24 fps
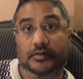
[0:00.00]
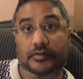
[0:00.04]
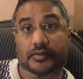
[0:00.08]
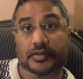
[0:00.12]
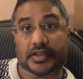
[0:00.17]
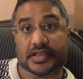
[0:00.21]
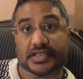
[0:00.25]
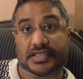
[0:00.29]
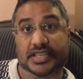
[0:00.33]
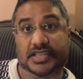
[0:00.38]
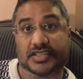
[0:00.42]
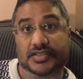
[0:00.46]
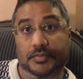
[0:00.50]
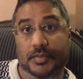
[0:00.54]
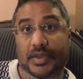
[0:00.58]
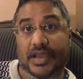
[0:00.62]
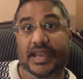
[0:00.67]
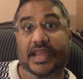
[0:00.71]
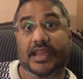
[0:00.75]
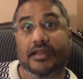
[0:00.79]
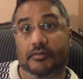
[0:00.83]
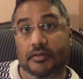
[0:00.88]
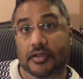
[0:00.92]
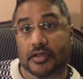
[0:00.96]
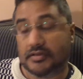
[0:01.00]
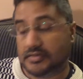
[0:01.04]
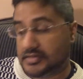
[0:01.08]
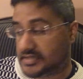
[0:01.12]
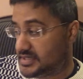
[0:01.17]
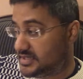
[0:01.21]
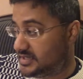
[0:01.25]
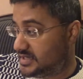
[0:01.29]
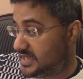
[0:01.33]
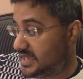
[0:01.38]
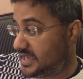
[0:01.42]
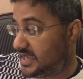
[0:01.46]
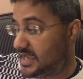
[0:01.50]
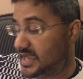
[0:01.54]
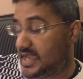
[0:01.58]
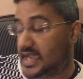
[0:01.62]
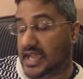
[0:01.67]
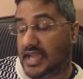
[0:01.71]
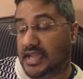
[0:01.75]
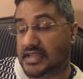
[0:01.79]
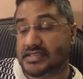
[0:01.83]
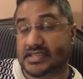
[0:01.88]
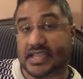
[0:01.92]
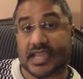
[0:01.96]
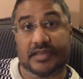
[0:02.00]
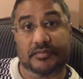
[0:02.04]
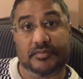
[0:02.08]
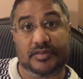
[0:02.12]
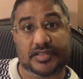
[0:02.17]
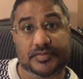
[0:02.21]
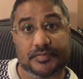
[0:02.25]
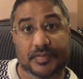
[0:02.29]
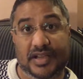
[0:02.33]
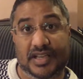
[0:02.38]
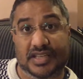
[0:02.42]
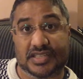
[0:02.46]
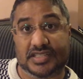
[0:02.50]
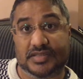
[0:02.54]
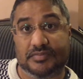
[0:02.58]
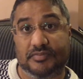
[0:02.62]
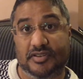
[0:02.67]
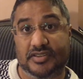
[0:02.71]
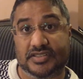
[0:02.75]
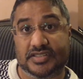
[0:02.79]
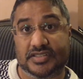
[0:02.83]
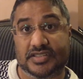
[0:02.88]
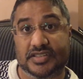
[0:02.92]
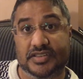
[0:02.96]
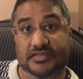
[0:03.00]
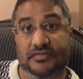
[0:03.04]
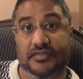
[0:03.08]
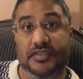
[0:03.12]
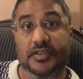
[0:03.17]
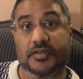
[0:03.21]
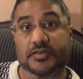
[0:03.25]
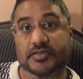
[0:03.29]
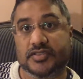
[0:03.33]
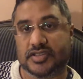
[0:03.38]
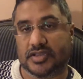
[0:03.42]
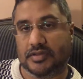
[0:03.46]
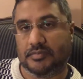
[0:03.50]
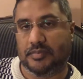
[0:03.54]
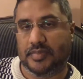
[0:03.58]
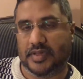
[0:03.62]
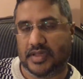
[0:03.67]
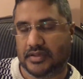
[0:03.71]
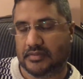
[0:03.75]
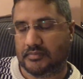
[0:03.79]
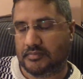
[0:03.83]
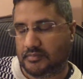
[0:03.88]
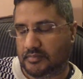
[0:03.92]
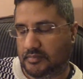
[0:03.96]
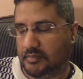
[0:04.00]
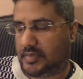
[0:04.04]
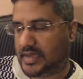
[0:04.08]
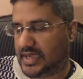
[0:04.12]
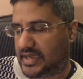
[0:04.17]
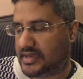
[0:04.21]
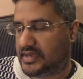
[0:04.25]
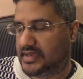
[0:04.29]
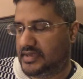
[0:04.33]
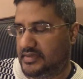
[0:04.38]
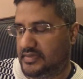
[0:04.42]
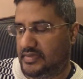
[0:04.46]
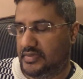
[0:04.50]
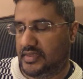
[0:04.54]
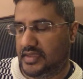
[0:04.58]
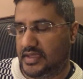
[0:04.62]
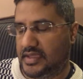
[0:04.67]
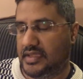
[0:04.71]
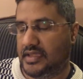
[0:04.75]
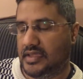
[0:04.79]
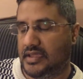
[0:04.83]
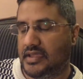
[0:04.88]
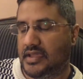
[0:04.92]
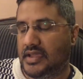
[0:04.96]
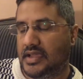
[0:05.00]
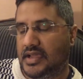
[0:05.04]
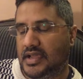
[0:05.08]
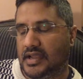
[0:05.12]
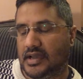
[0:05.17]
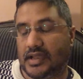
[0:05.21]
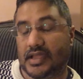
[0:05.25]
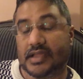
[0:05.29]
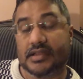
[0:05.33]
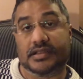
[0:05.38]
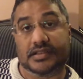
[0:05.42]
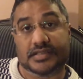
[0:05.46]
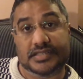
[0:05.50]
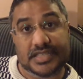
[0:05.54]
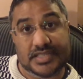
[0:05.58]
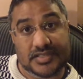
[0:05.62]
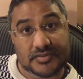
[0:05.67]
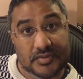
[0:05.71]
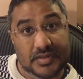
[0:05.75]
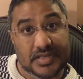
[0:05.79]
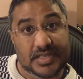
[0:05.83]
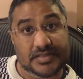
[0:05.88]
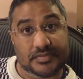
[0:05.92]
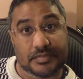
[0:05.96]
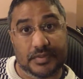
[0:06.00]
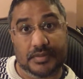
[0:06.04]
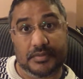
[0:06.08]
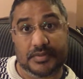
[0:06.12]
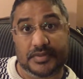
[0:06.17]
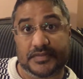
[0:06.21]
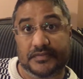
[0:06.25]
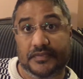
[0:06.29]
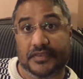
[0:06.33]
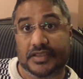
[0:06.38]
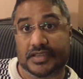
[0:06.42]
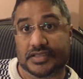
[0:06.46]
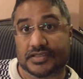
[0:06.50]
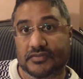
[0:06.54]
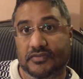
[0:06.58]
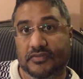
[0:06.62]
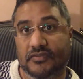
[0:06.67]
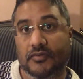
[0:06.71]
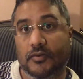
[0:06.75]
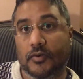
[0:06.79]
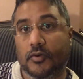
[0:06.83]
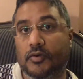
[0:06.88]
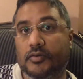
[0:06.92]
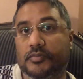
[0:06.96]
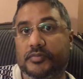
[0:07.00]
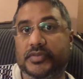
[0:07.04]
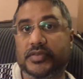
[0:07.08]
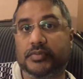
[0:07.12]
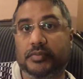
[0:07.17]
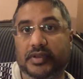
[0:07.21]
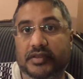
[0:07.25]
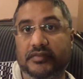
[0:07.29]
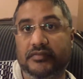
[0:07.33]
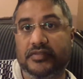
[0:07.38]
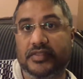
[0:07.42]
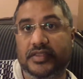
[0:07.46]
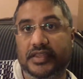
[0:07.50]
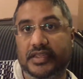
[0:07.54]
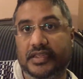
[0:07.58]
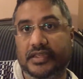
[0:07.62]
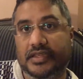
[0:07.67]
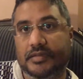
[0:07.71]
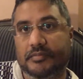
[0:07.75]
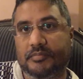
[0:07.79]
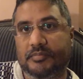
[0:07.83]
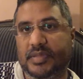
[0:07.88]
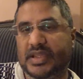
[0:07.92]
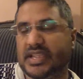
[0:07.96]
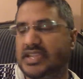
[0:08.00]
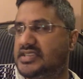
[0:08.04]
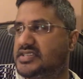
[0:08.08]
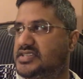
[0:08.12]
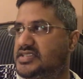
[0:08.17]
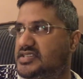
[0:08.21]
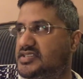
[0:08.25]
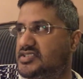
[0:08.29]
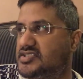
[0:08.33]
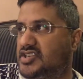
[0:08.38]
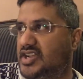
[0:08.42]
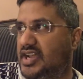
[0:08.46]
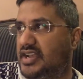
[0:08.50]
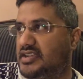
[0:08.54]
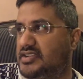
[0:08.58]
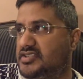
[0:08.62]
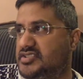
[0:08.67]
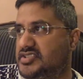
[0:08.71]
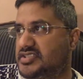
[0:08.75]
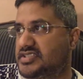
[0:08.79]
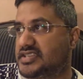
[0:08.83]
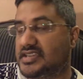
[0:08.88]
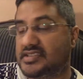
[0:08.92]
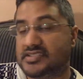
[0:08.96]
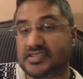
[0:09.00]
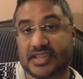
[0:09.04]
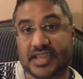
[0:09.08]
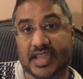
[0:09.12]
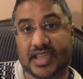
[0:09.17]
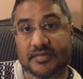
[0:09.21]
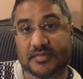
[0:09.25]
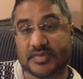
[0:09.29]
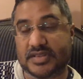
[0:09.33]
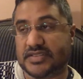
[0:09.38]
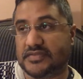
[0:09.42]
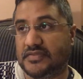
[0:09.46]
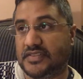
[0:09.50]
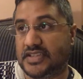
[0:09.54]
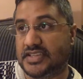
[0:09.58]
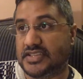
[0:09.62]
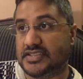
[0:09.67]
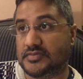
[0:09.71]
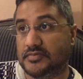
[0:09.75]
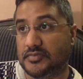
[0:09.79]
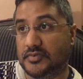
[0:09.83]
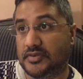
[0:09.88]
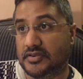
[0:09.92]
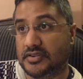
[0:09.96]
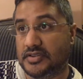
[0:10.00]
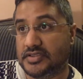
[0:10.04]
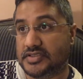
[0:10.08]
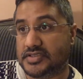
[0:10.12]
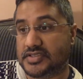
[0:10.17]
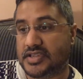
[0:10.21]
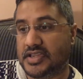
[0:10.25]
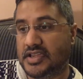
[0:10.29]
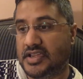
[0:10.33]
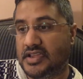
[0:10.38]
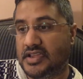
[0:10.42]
organisation we now know today as Cambridge Past, Present and Future. But back in the late 1920s, when it was first formed, one of the biggest challenges actually Cambridge faced was